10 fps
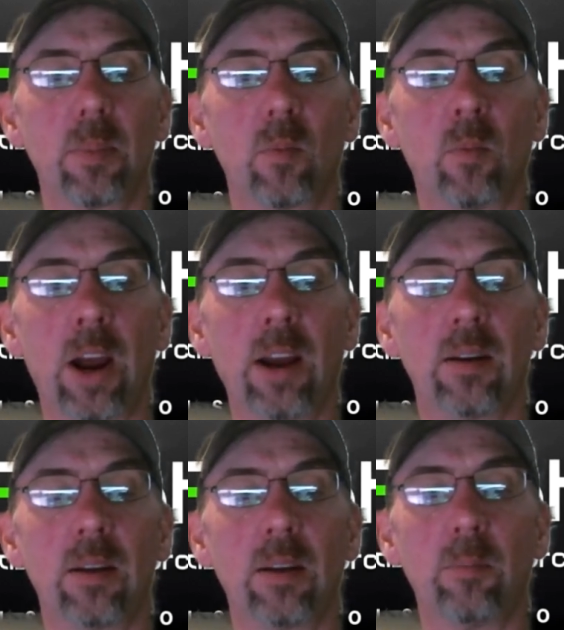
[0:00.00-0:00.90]
right?
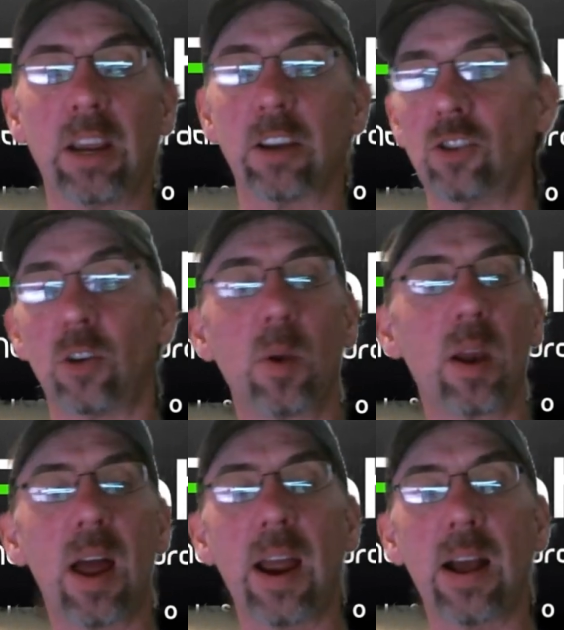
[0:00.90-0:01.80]
Because you're
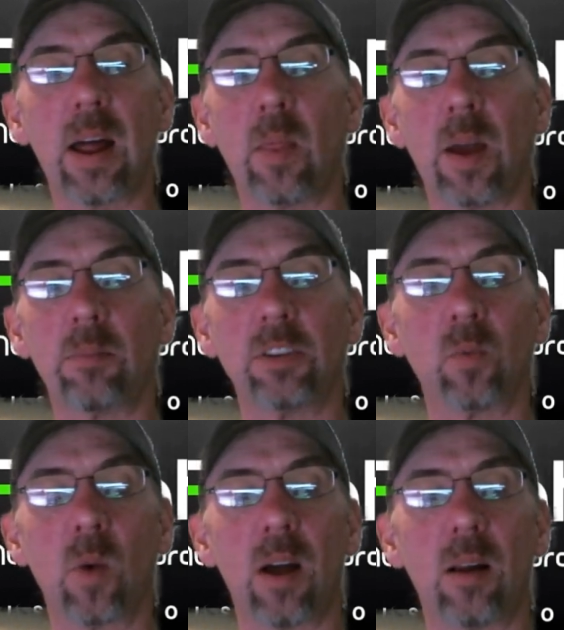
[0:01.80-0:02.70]
relying on them as
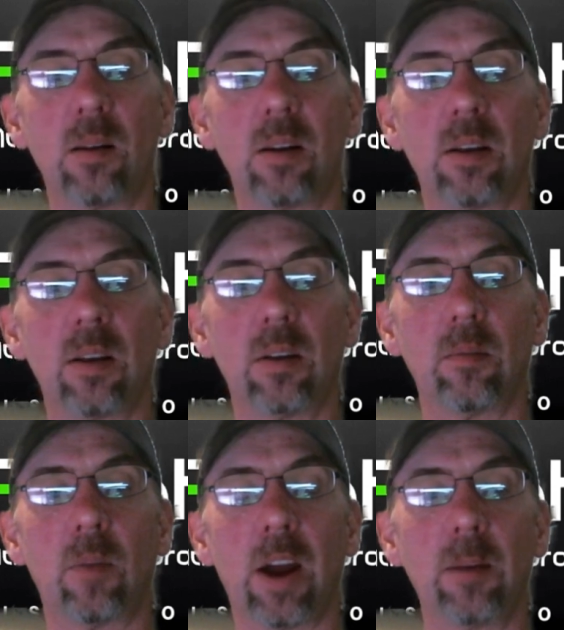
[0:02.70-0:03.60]
well,
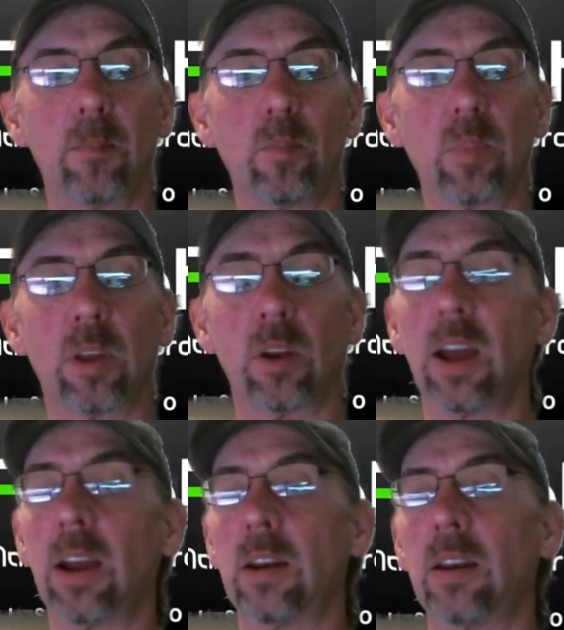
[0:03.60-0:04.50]
right?
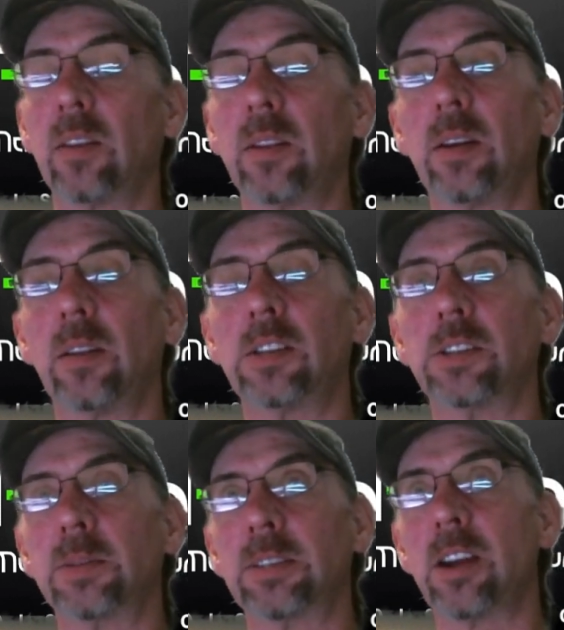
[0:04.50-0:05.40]
And this
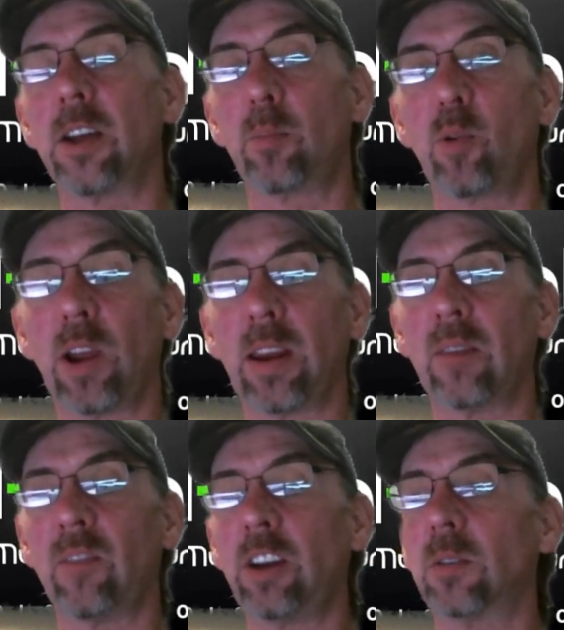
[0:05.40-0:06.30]
was another point in that
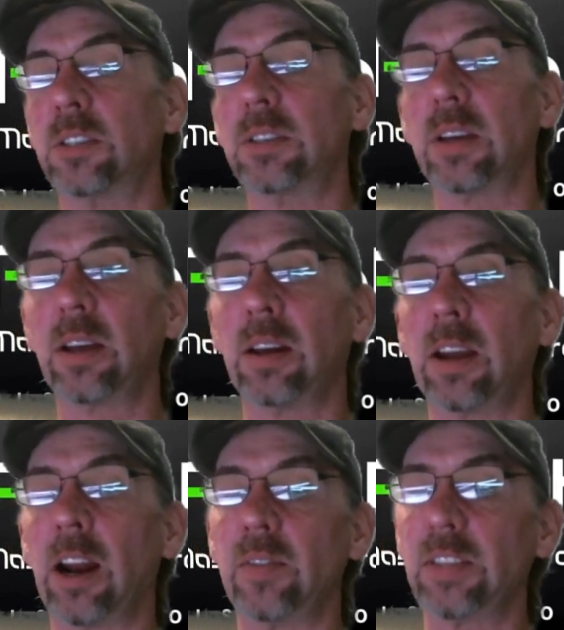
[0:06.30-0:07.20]
videos, and,
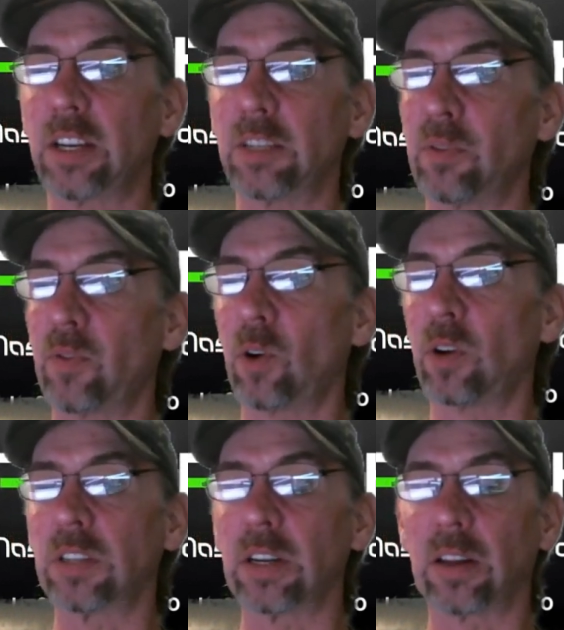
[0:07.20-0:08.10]
and I've said this before,
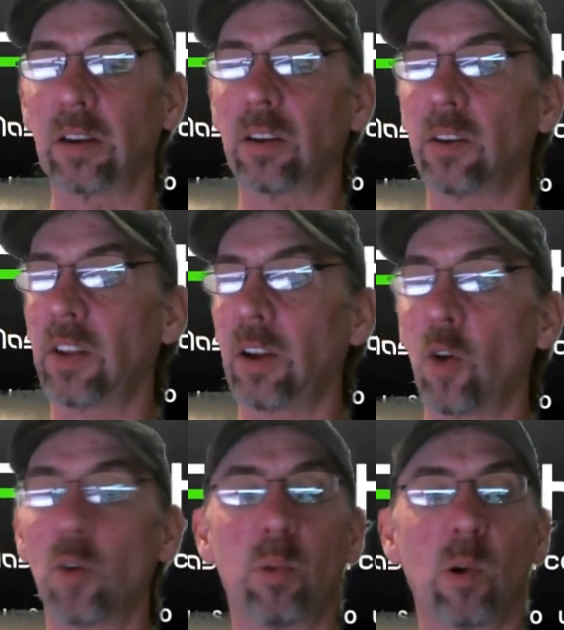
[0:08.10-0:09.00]
is like the, the
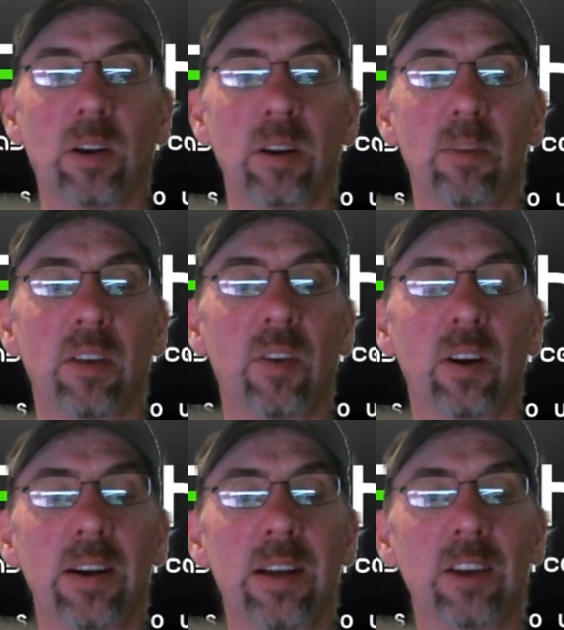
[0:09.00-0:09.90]
load board can be a
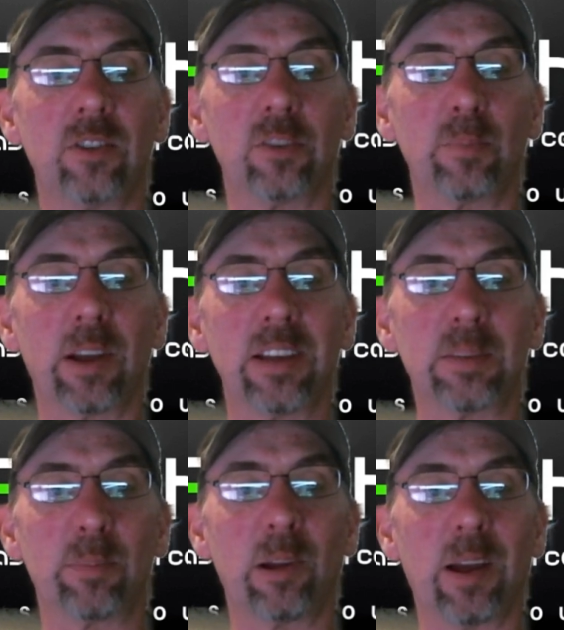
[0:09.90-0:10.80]
very dangerous place to
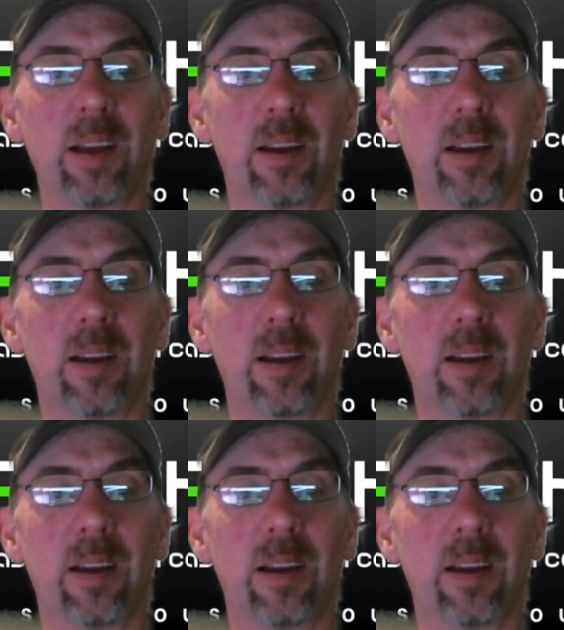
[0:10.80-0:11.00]
play.